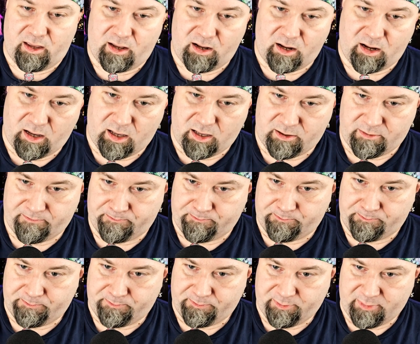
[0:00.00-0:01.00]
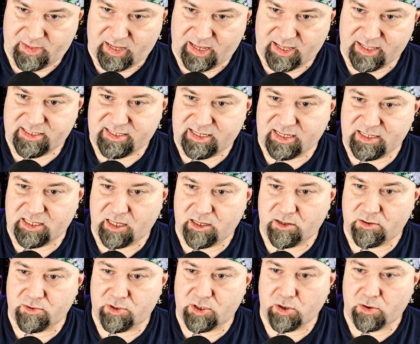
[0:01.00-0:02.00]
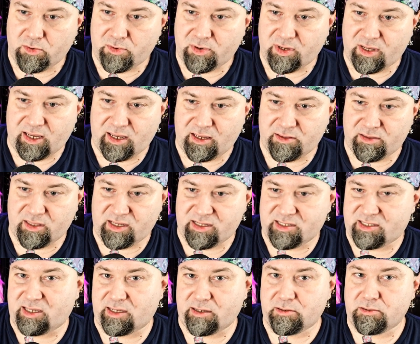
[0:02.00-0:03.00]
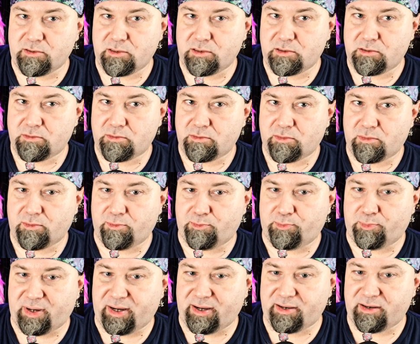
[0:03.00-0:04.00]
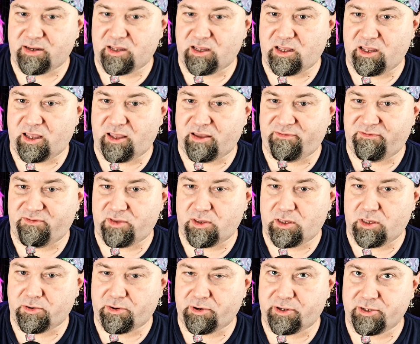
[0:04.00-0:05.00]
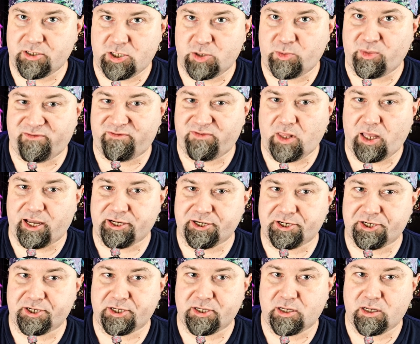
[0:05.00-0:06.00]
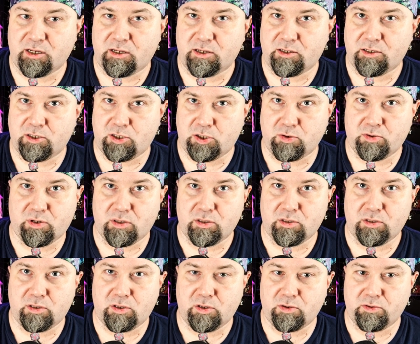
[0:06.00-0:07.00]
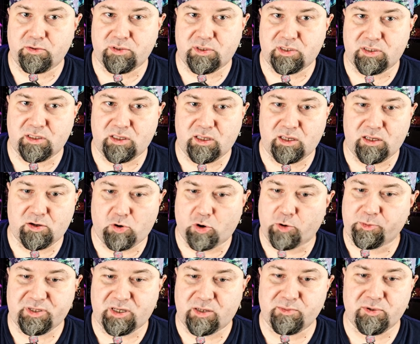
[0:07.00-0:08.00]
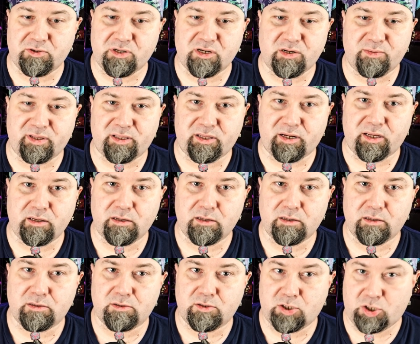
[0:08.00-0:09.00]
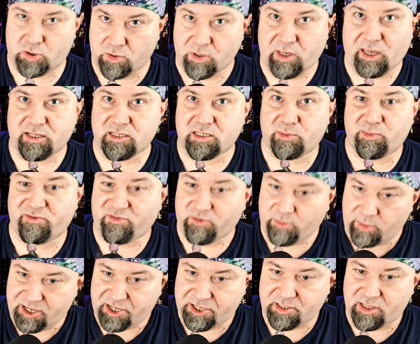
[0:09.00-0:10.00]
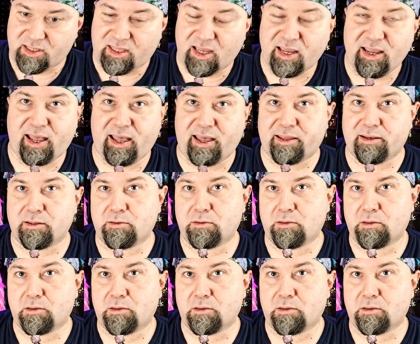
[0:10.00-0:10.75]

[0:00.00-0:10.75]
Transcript: Um, it says that you don't gain these skills, but if you're consuming flesh, you can use the Corpse Communion ability to gain some information that they had.